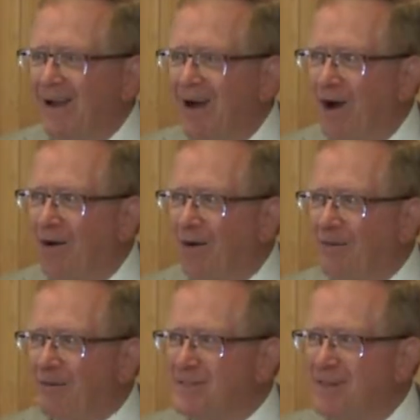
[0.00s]
all of
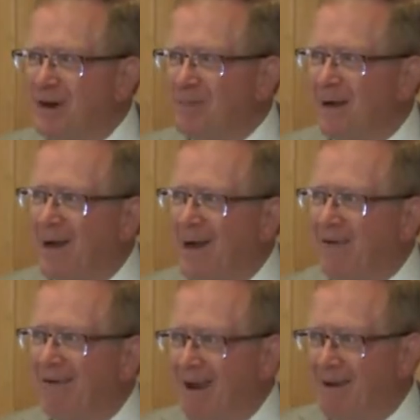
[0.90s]
us in our mind
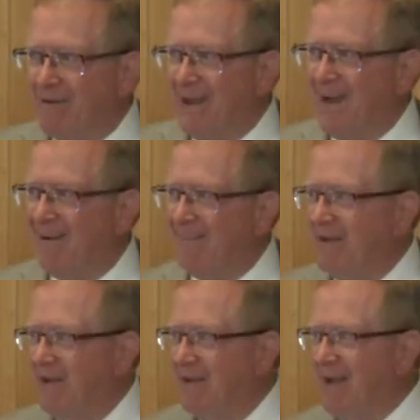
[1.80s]
or out loud
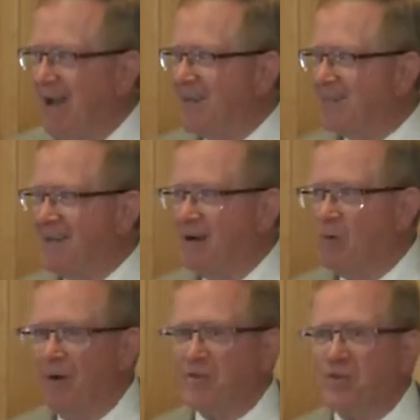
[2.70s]
asked that
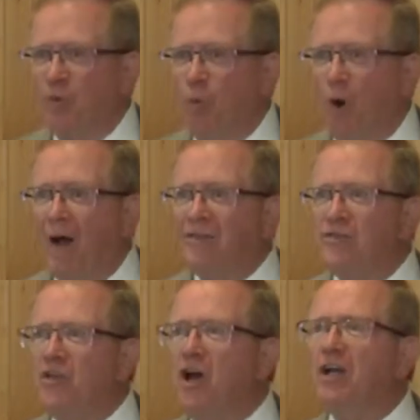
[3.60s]
question.
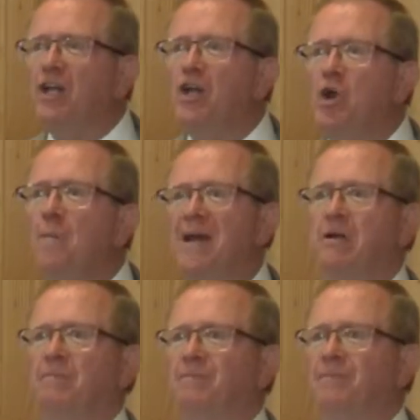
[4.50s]
What's a cubit?
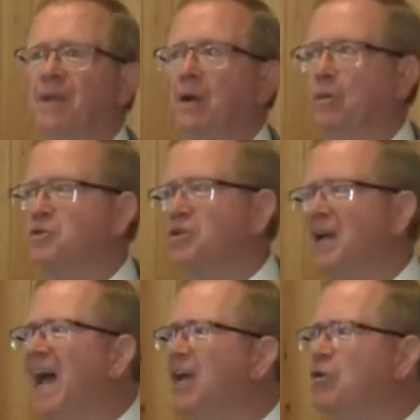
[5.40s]
Well, it's an
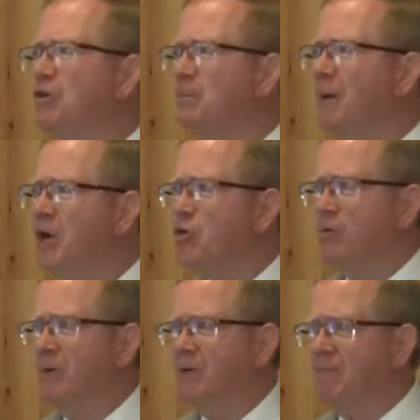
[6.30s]
ancient
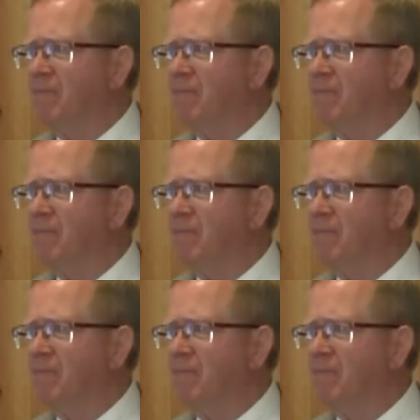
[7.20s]
measurement.